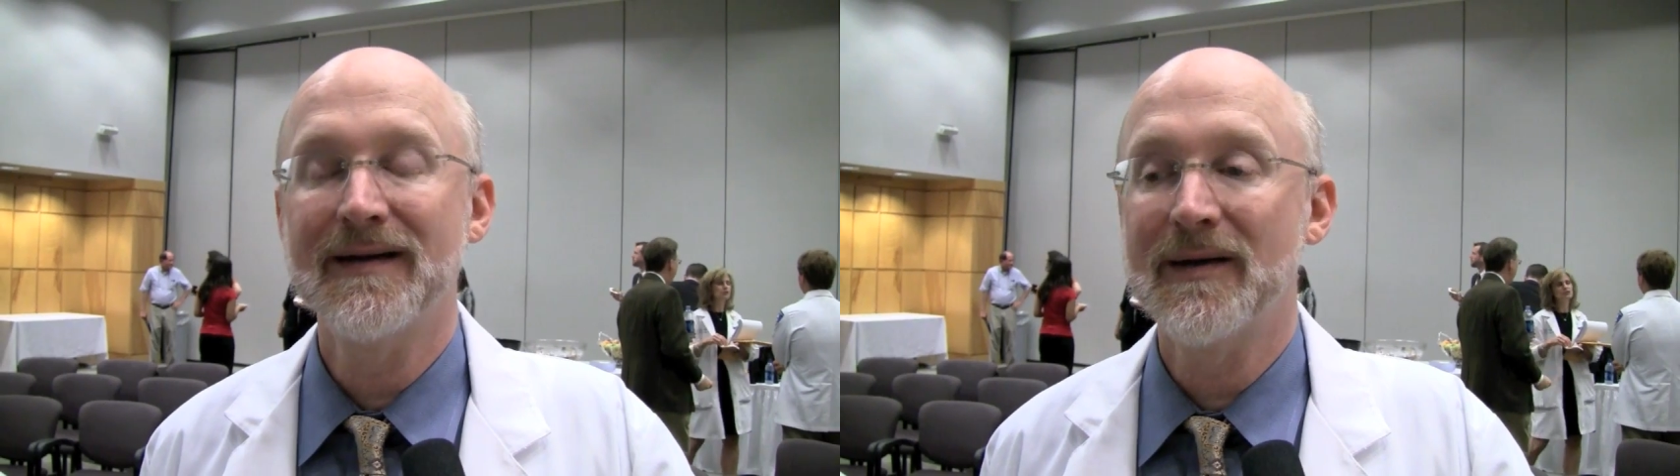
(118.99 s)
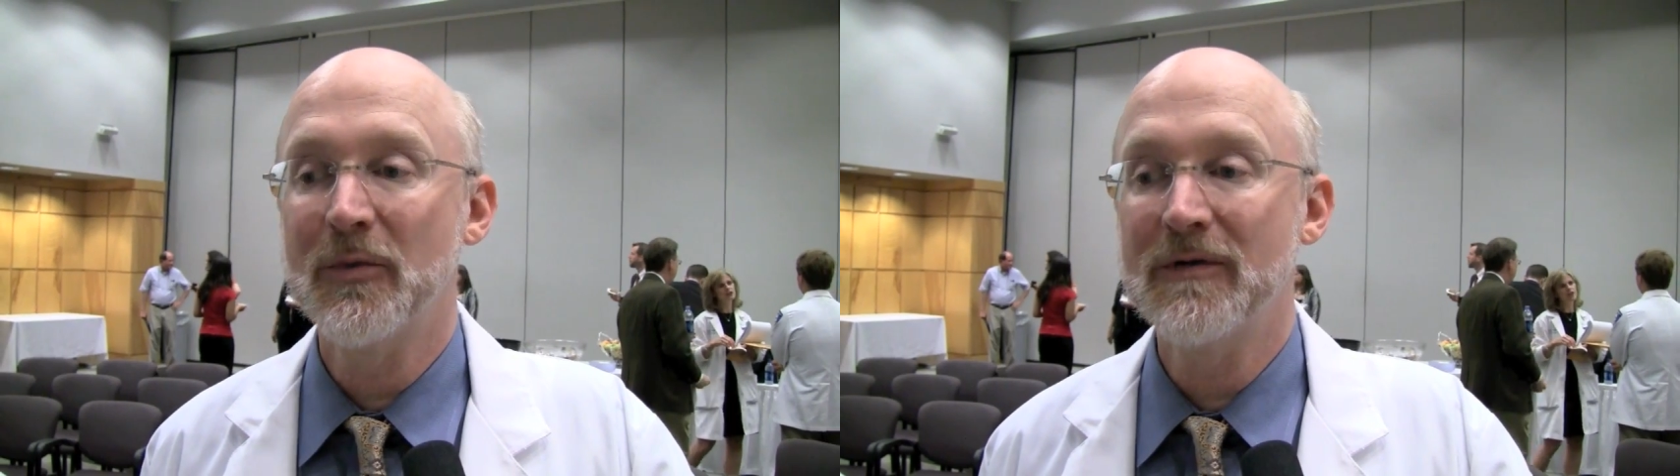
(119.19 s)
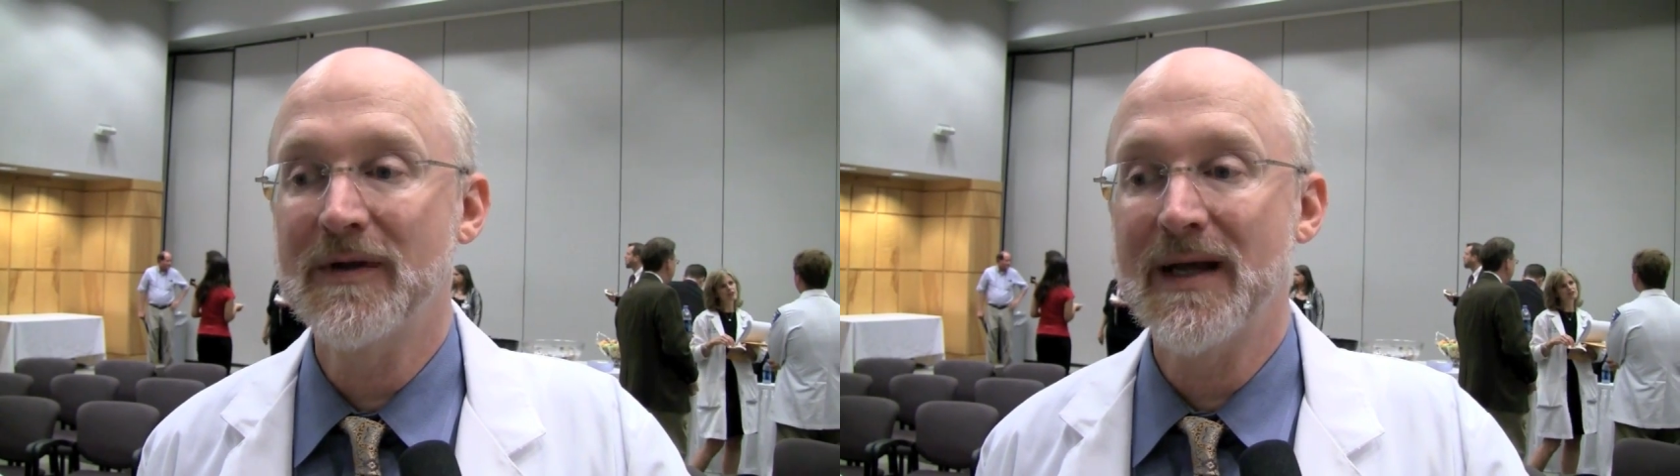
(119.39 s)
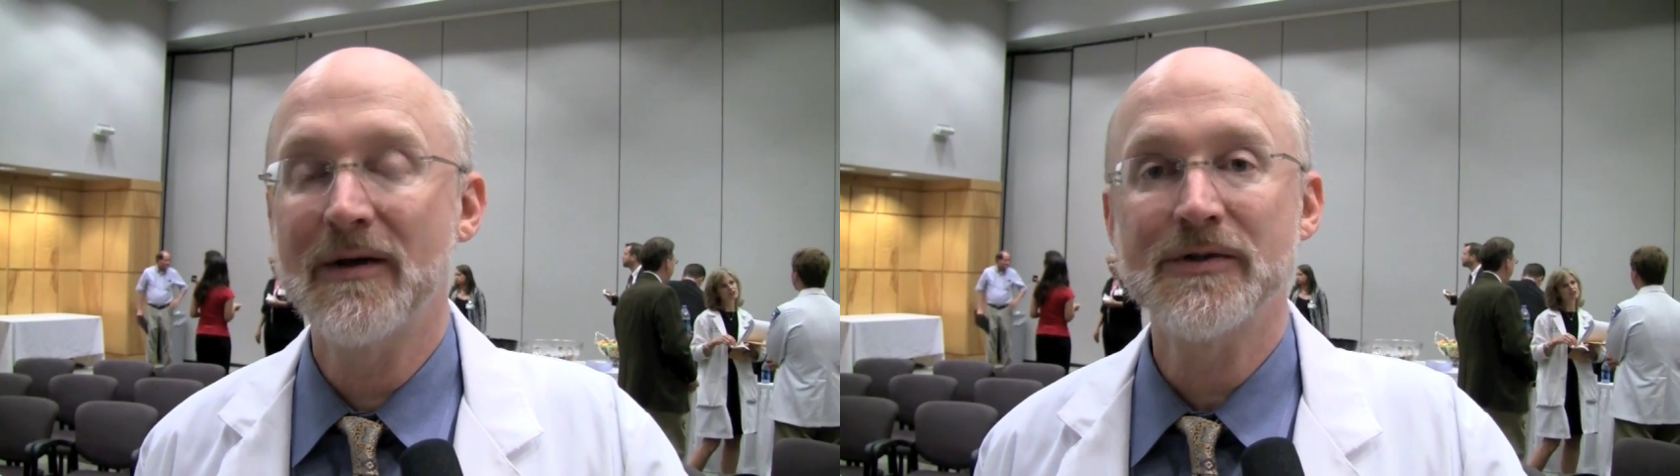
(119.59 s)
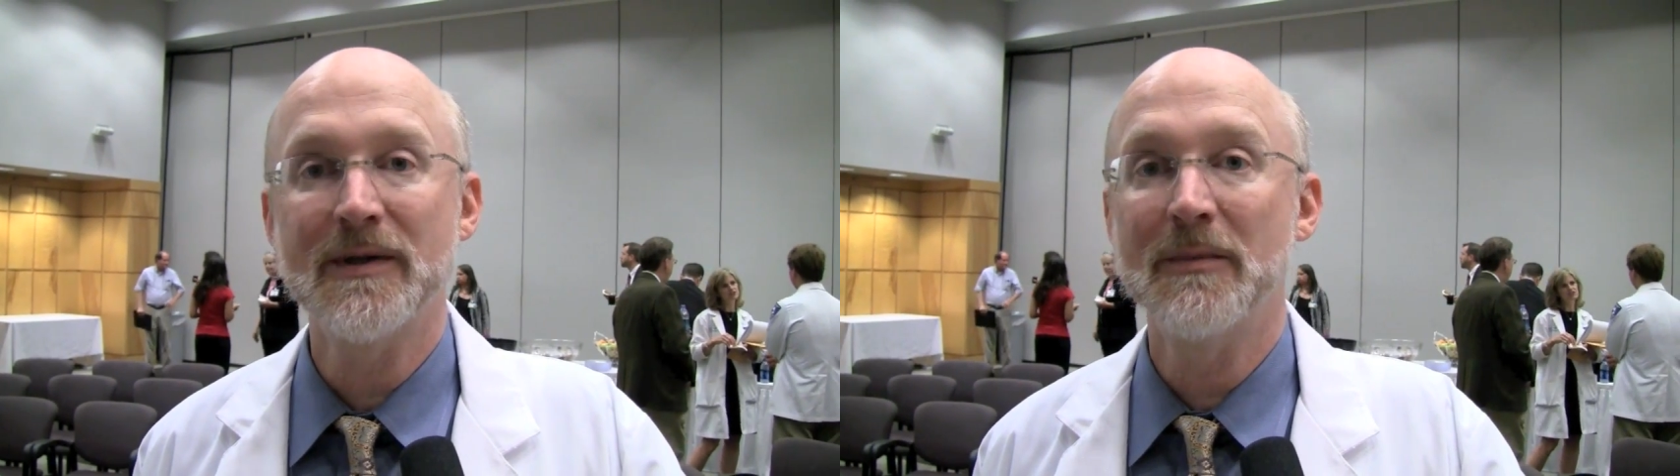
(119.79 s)
um, we've
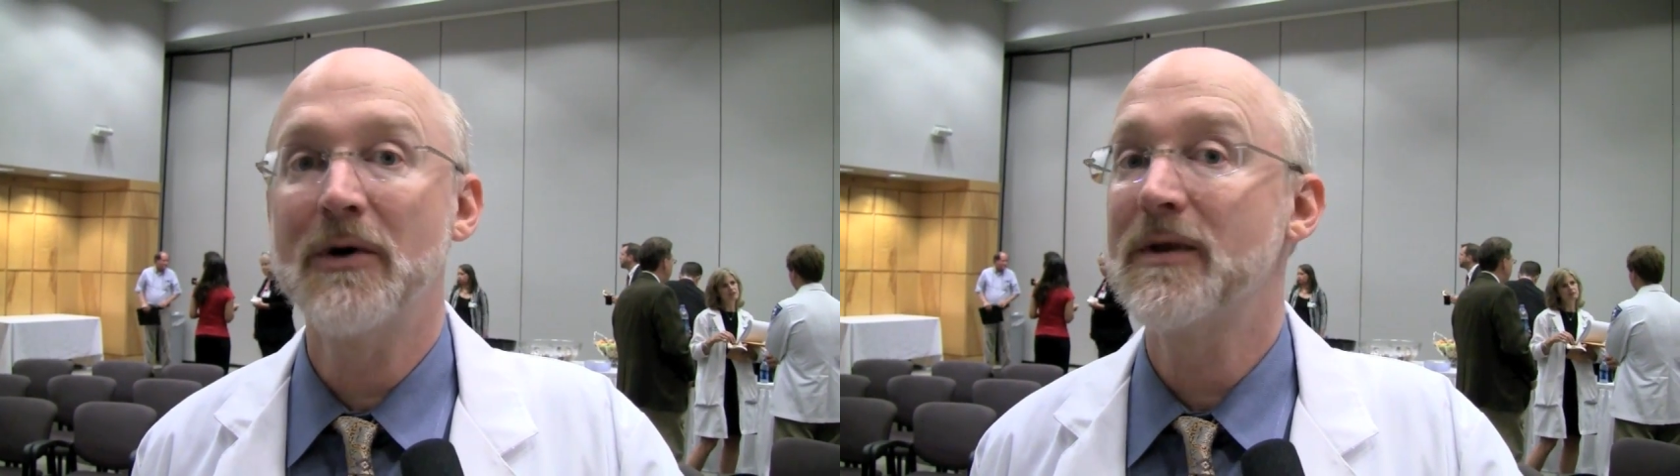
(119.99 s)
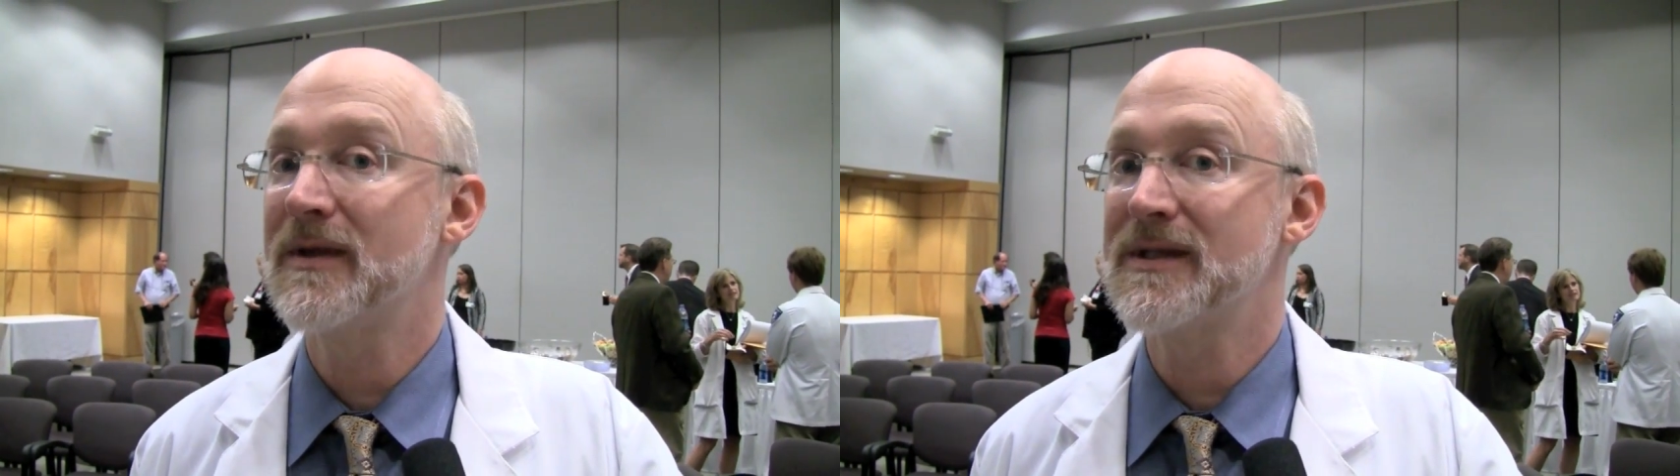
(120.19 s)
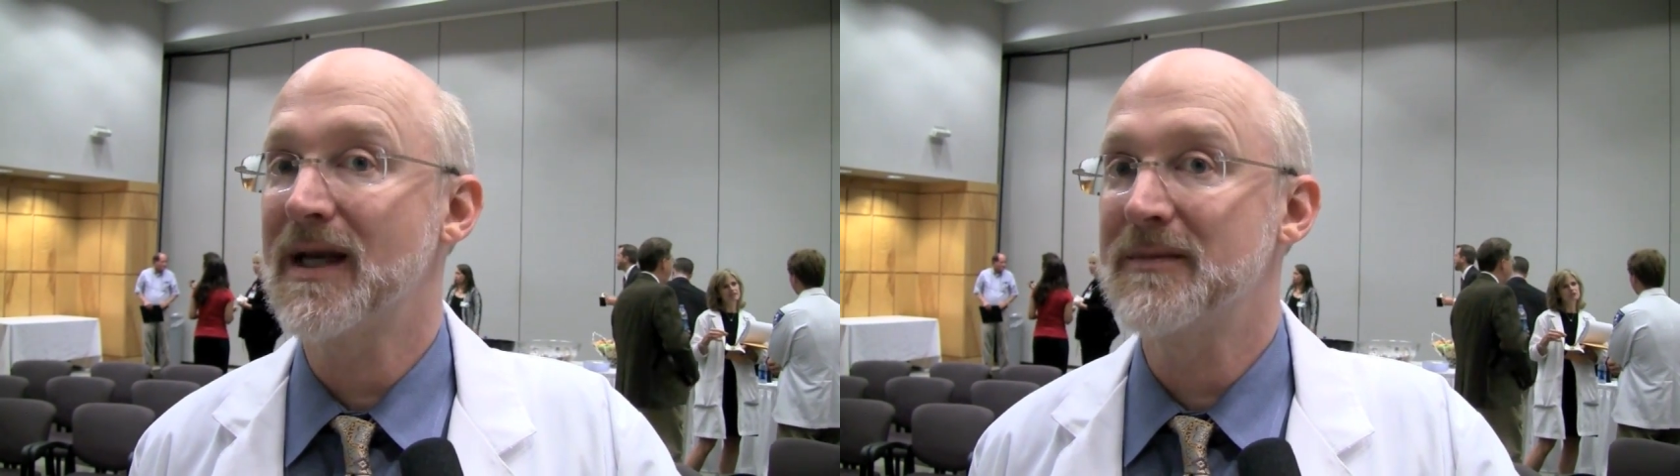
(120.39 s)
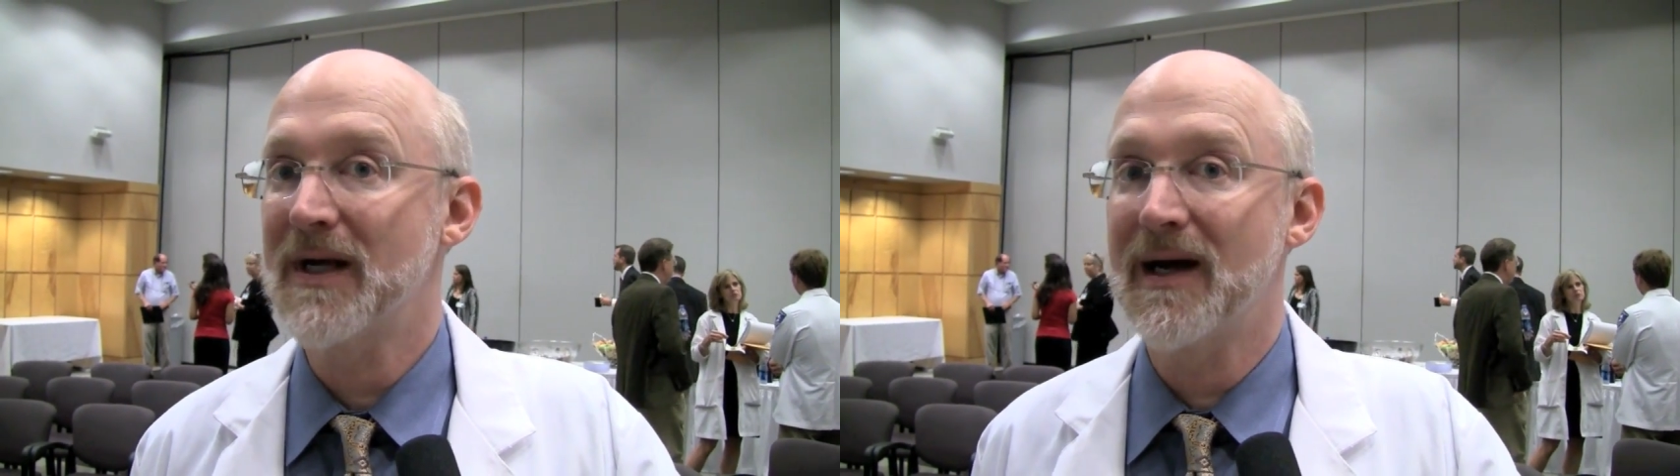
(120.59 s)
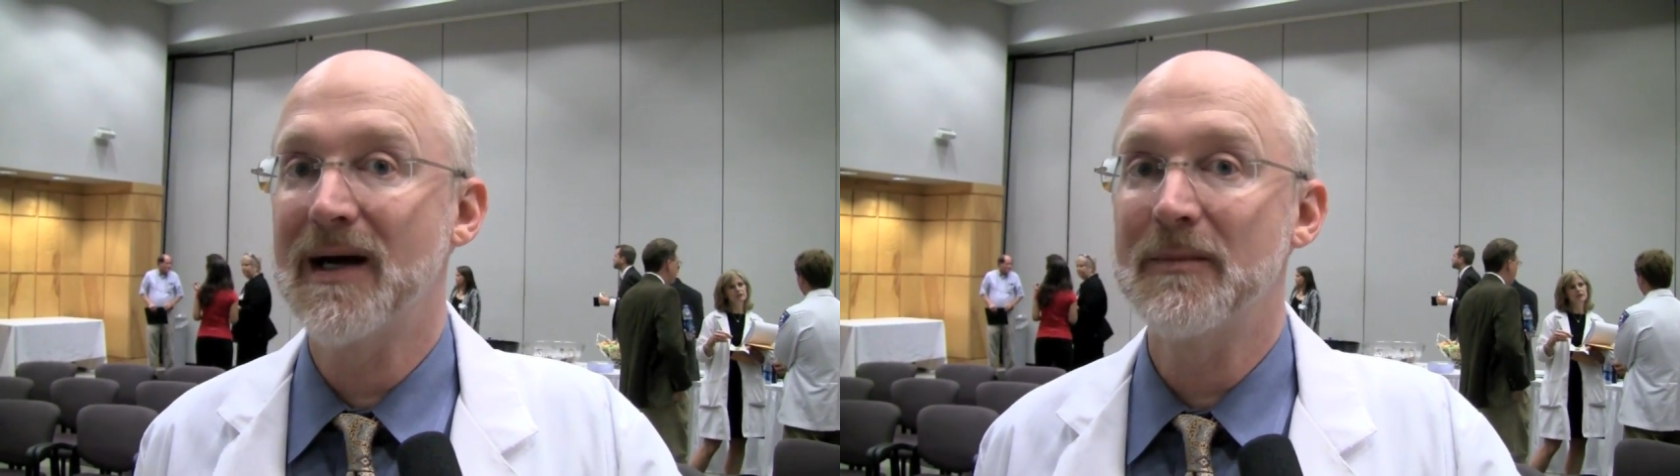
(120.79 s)
announced them both at the same
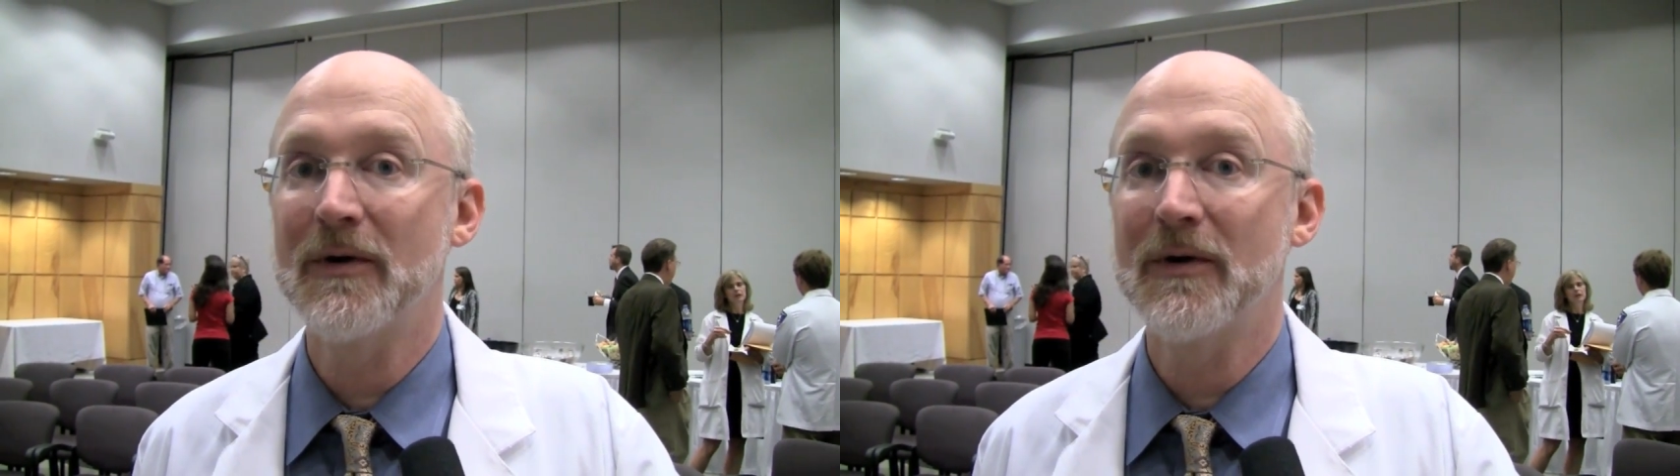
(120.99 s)
time,